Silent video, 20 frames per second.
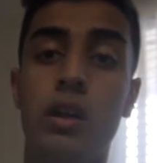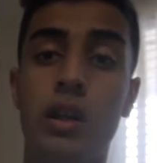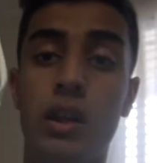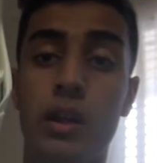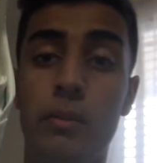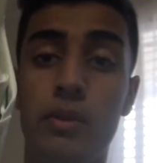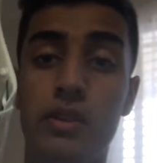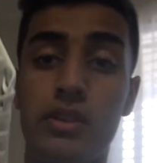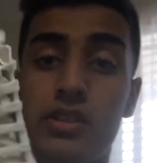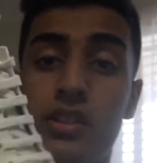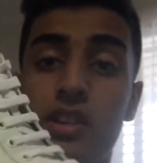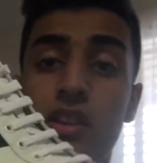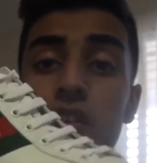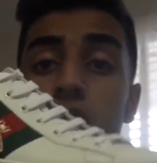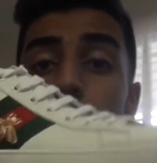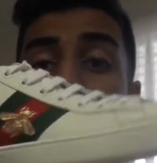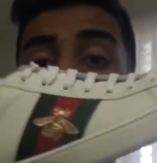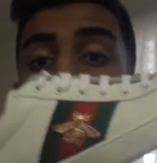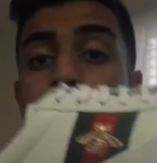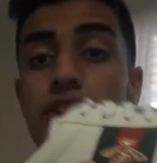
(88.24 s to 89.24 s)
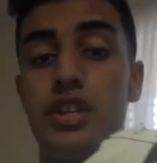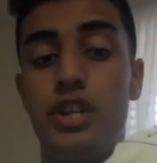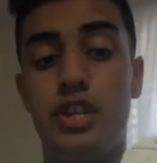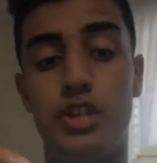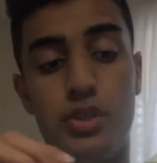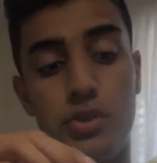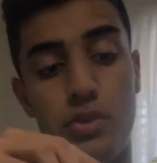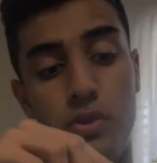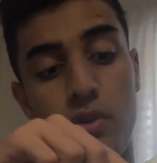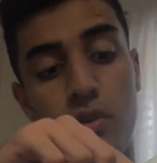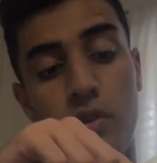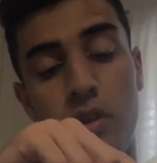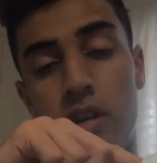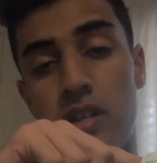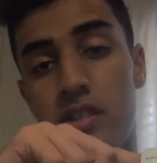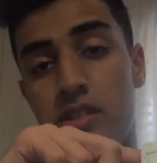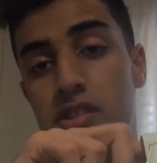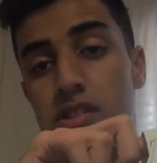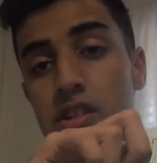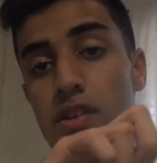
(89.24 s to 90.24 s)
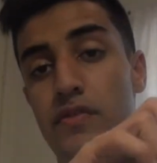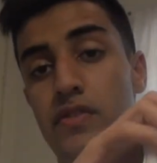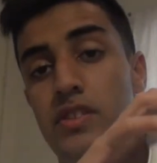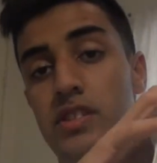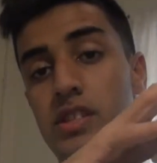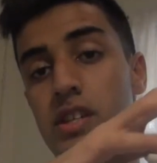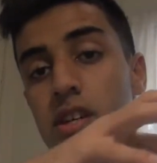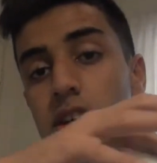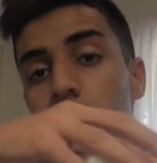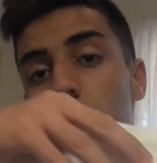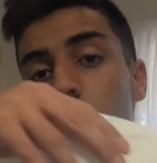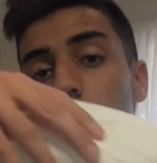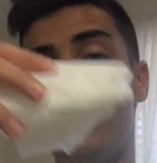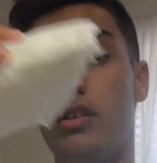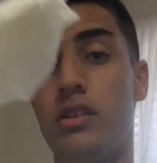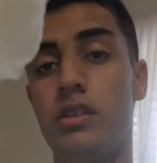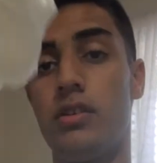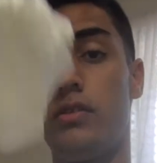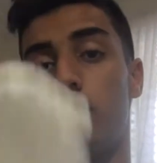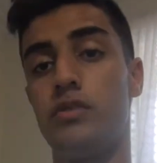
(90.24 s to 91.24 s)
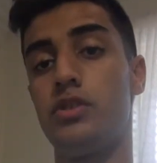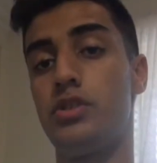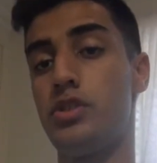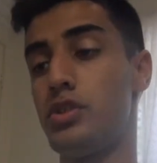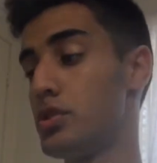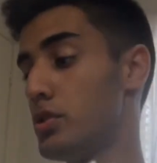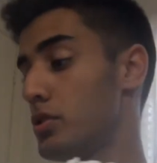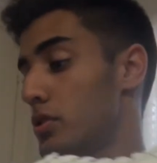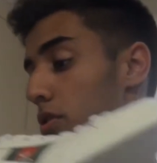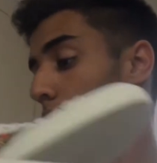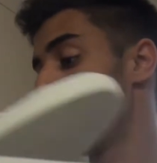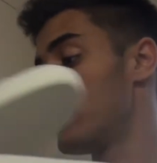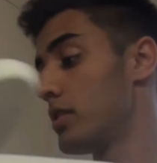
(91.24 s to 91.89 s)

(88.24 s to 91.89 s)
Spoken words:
Let me just get rid of the tissue and stuff inside the shoe.